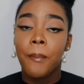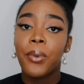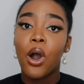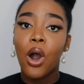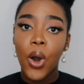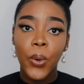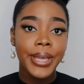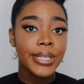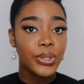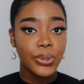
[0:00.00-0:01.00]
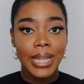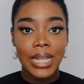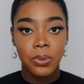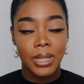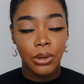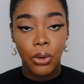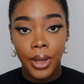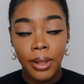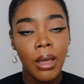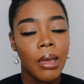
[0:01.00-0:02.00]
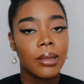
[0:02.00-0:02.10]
but always do that with an oil.